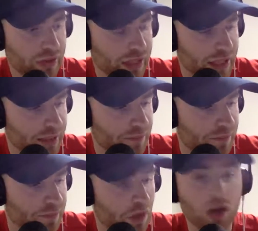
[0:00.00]

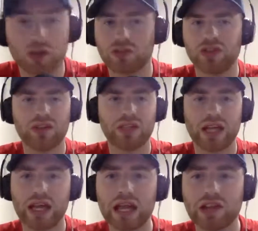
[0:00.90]

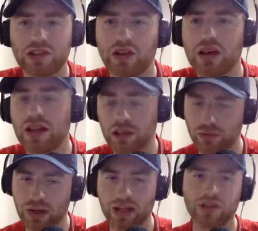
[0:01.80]
Henderson. That's
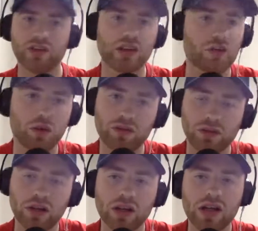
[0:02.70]
right, Henderson. That's what I
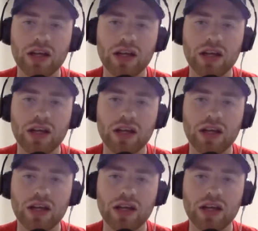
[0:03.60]
forgot.